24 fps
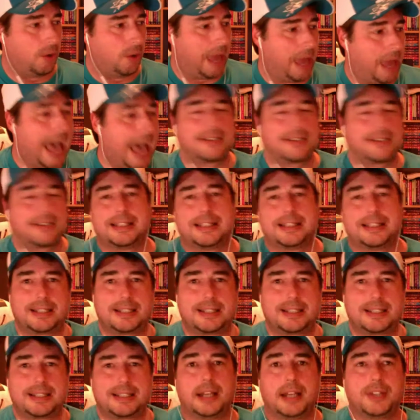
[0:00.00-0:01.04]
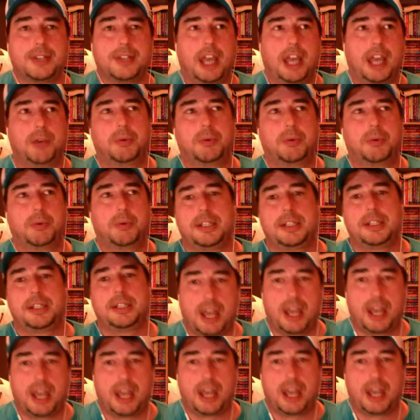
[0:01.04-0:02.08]
as it stands, it would be
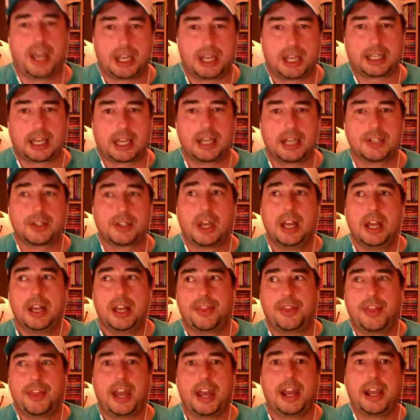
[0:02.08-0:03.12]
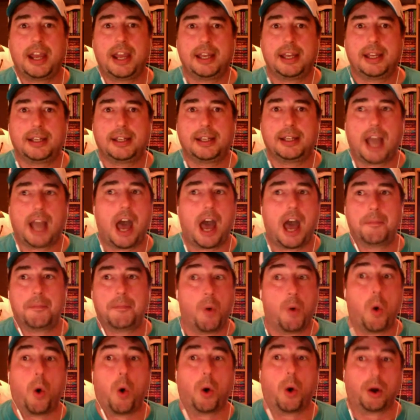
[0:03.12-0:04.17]
San Jose because they got
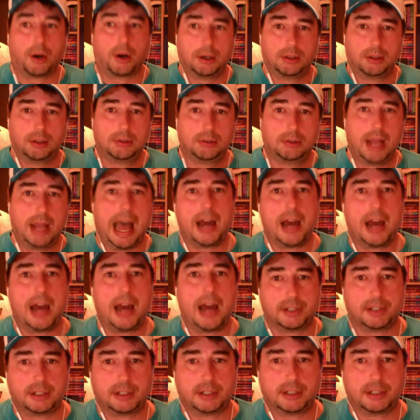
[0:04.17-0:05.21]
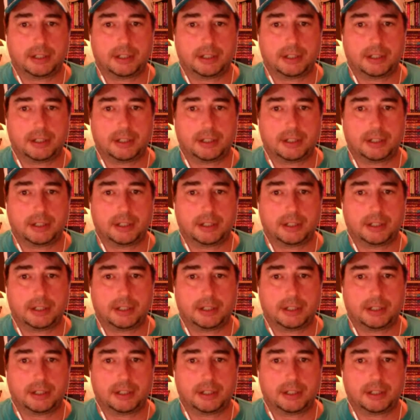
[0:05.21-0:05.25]
more out of it.